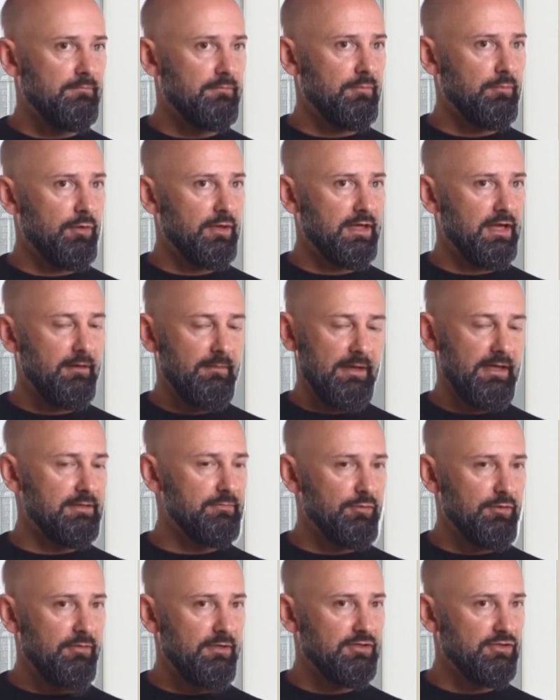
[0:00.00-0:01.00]
Without these
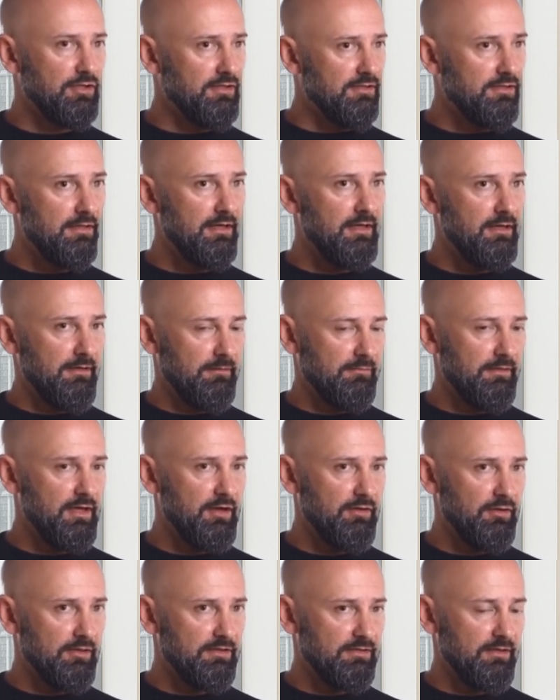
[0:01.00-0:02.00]
provisions,
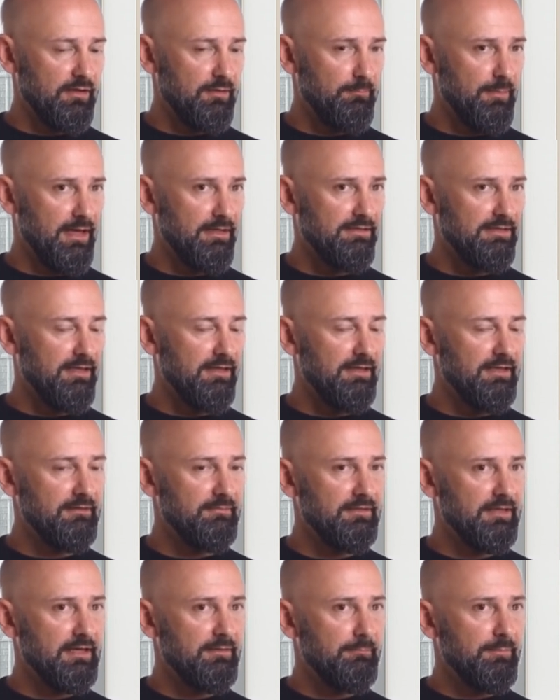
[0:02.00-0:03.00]
founders could make
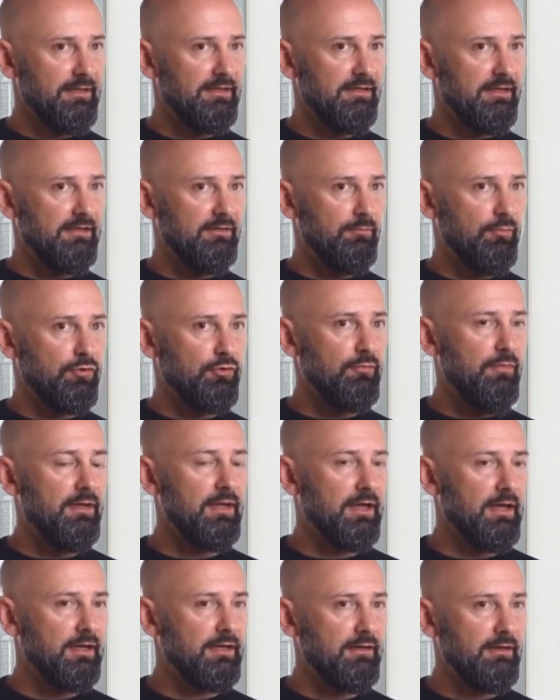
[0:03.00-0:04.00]
significant business moves,
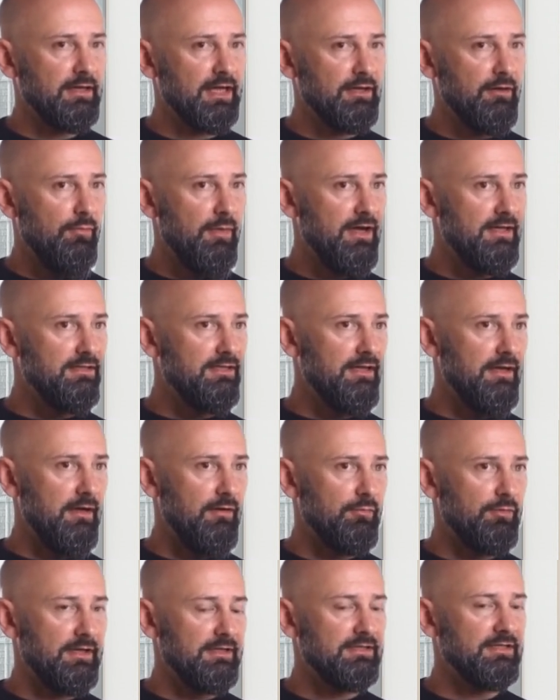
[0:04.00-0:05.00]
like raising a
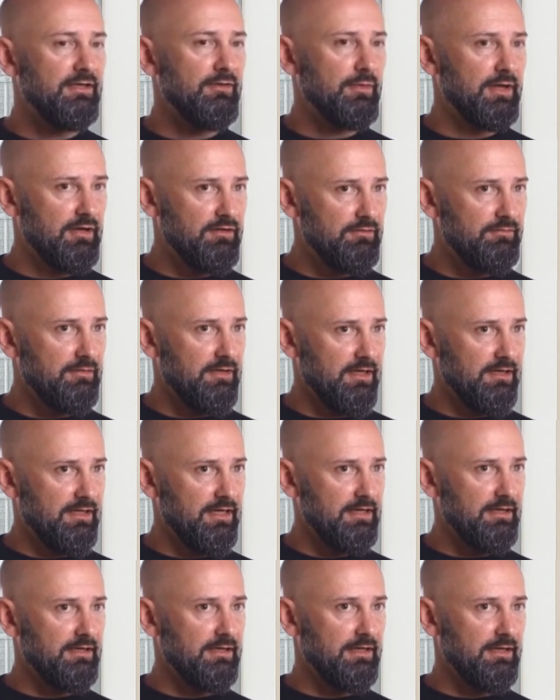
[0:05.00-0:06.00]
risky round of
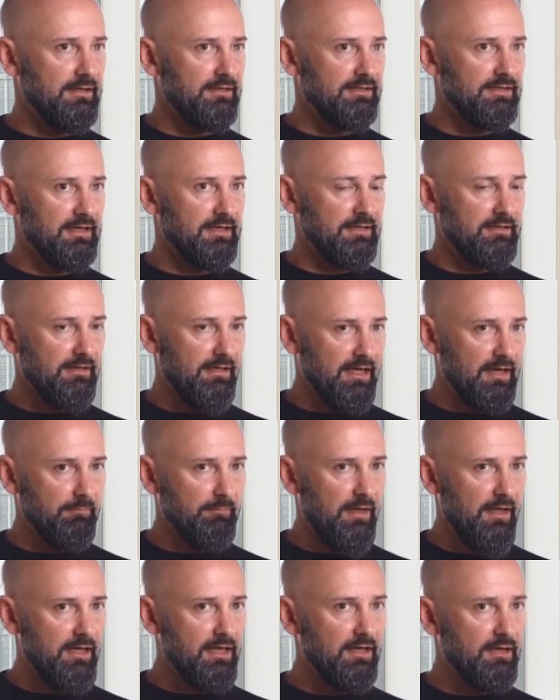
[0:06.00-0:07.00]
funding, selling the
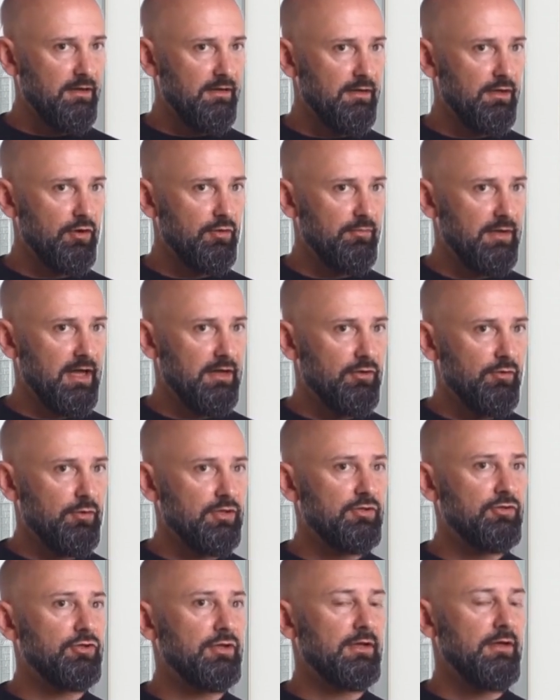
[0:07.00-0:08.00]
company at a low
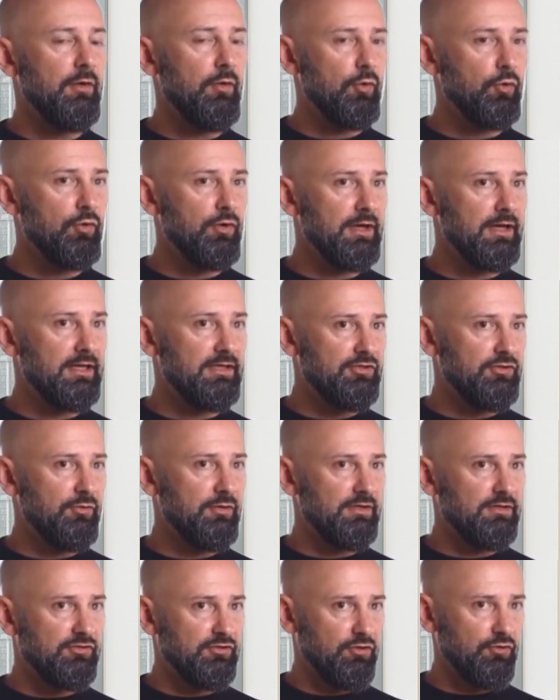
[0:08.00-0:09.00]
valuation, or
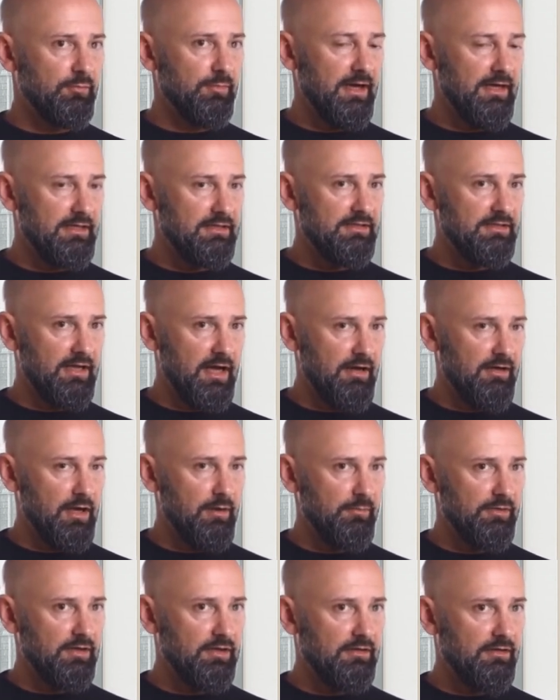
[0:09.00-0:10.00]
issuing too many stock
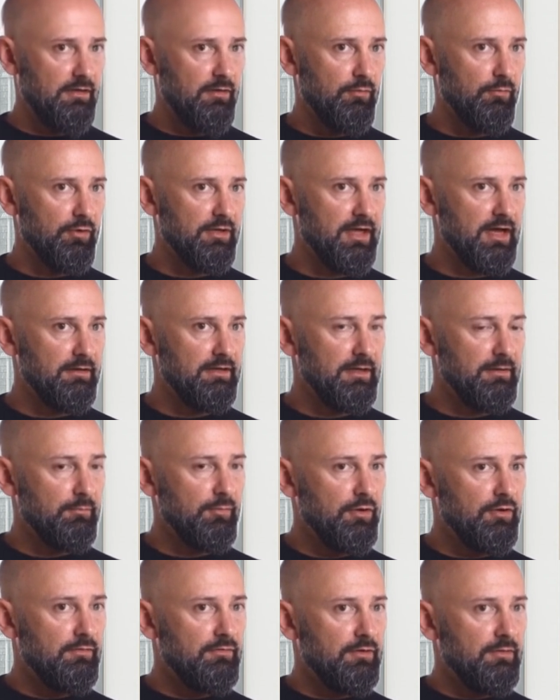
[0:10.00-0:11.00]
options without
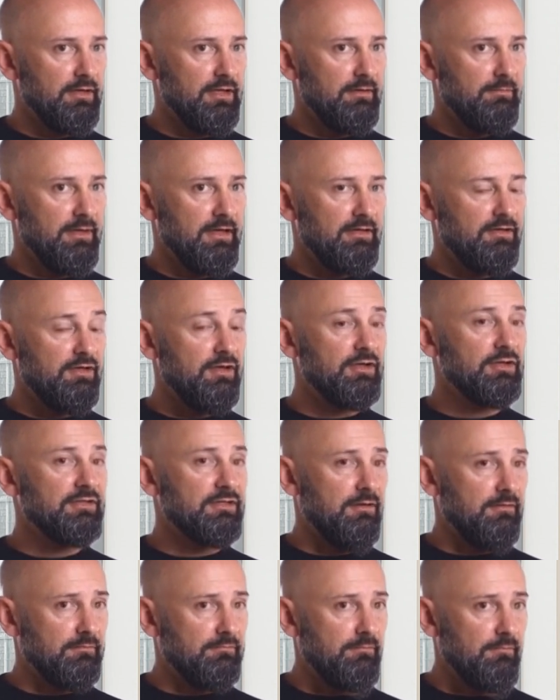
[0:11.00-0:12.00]
input from the investors.